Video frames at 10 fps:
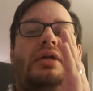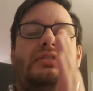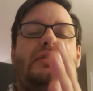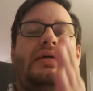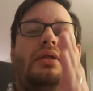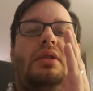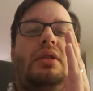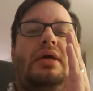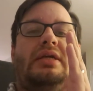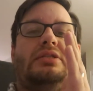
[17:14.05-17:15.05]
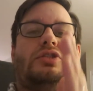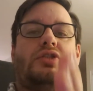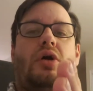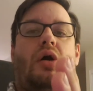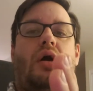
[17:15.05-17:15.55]
until it
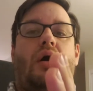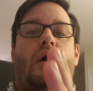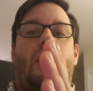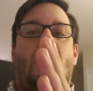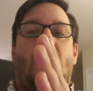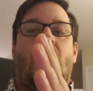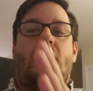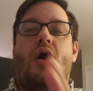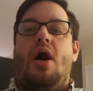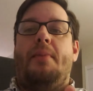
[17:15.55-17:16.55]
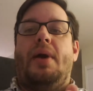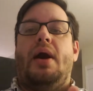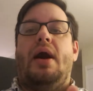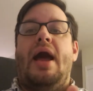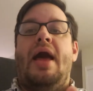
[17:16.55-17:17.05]
saw a
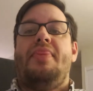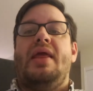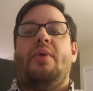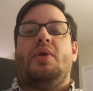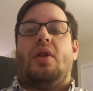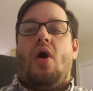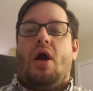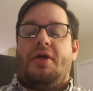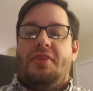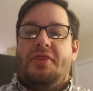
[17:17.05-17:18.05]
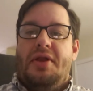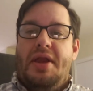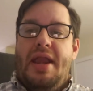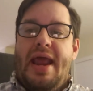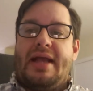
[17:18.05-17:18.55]
comma, and then it would lock the
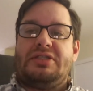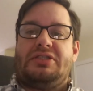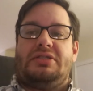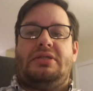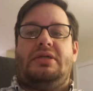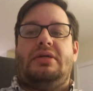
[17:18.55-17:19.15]
next